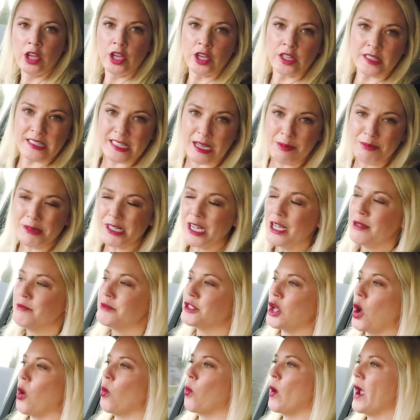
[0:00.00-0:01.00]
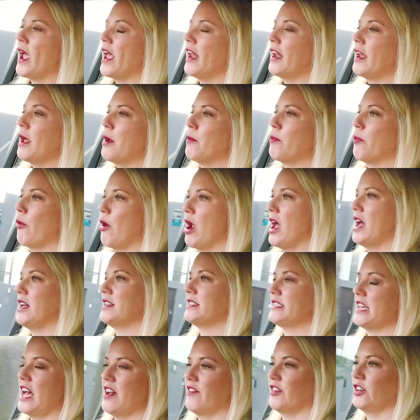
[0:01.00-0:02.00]
Sometimes when
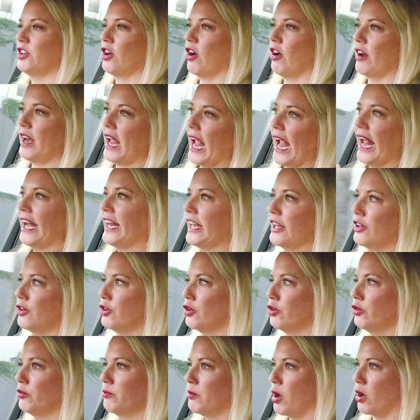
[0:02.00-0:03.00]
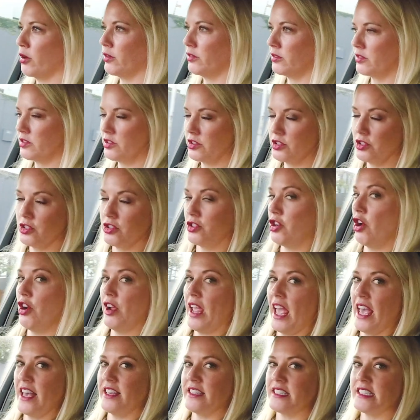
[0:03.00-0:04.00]
brands haven't got any new models to
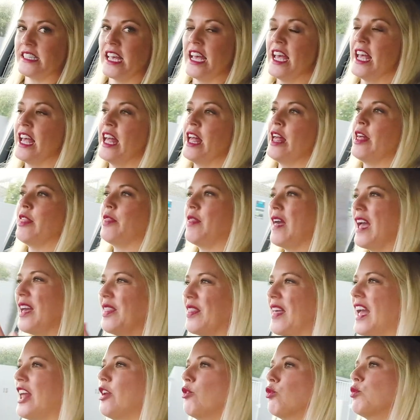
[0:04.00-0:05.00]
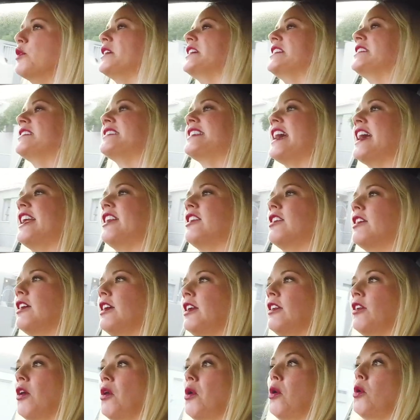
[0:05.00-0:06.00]
showcase, they then resend
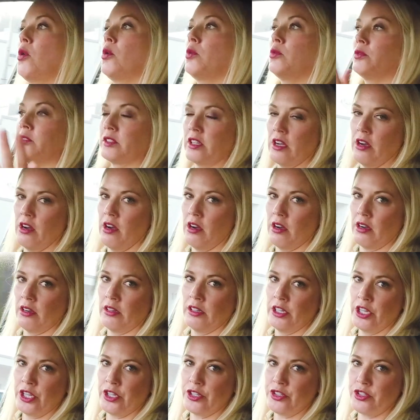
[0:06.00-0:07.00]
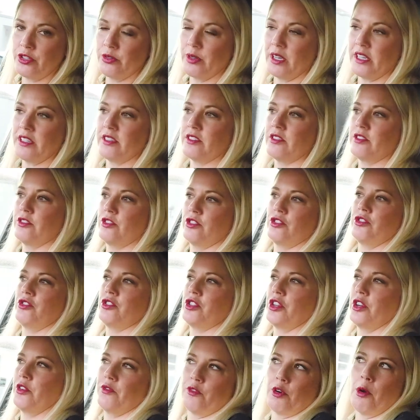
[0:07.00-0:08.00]
an old car to us to
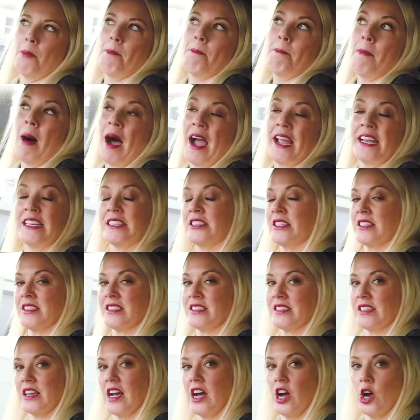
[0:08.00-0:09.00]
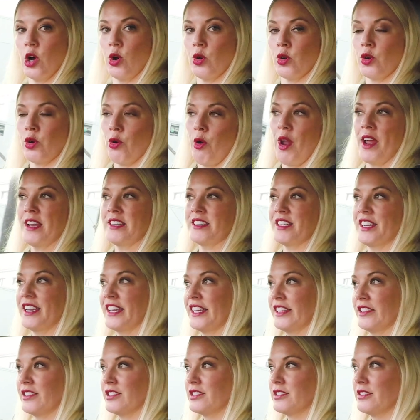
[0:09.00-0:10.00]
sort of remind us how great it
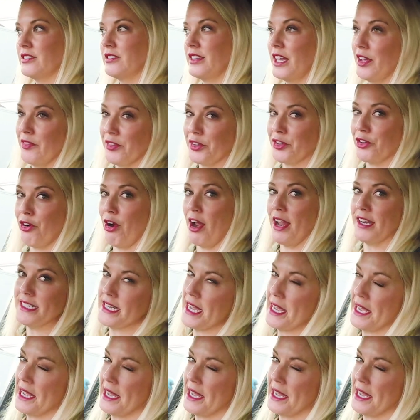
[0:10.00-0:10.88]
is, if it's great.